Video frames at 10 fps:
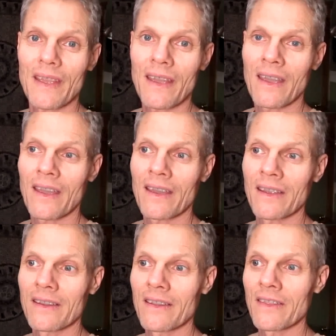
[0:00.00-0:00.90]

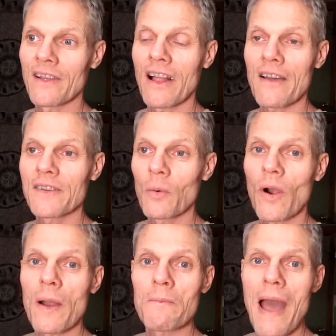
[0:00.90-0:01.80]
And then they'll have to
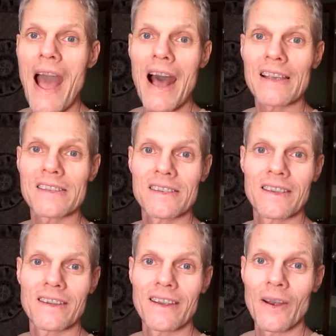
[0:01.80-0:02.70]
wear a mask
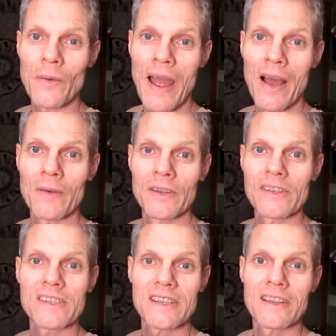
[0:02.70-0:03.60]
around. You'll
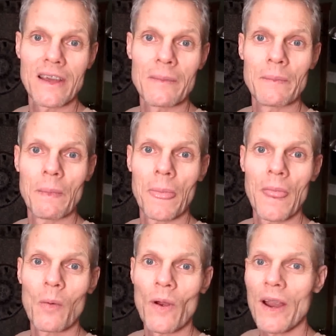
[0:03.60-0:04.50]
see them
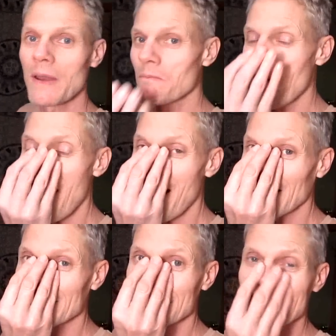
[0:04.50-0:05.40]
wearing
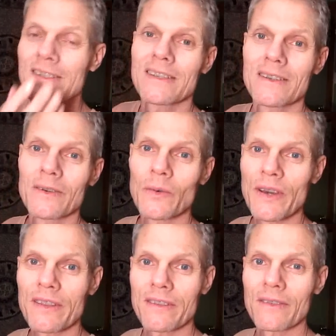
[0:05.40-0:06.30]
masks
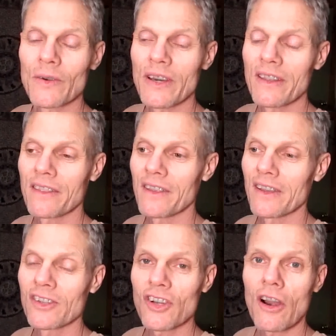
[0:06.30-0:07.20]
with with
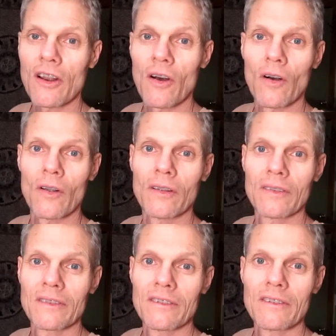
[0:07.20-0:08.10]
uh, charcoal,
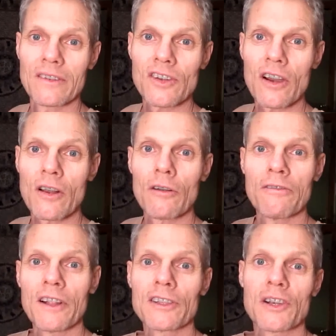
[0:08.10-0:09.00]
charcoal
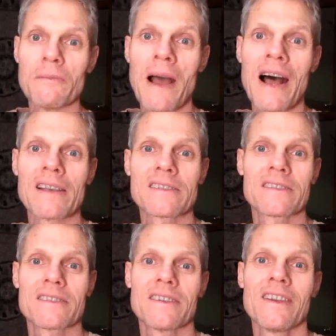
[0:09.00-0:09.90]
filter
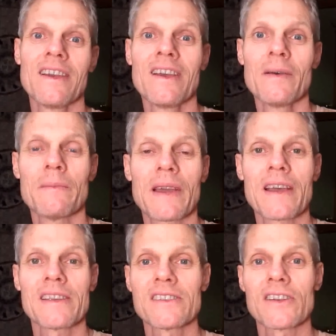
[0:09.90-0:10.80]
masks,
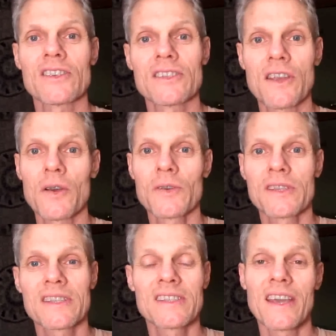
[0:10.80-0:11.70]
because they're so
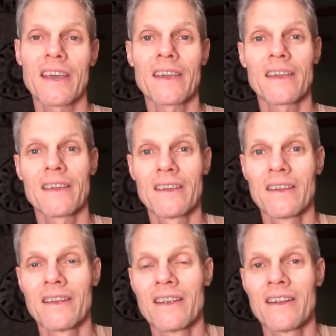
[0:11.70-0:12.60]
sick
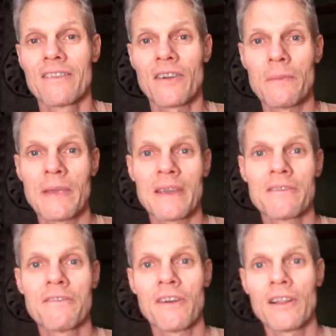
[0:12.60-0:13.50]
from
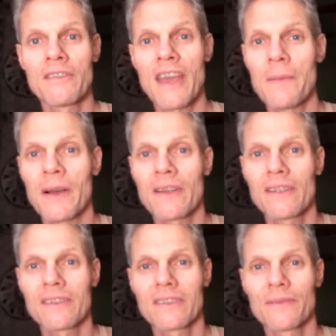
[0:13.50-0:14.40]
being full of
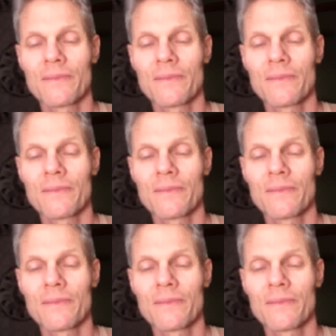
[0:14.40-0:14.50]
chemicals.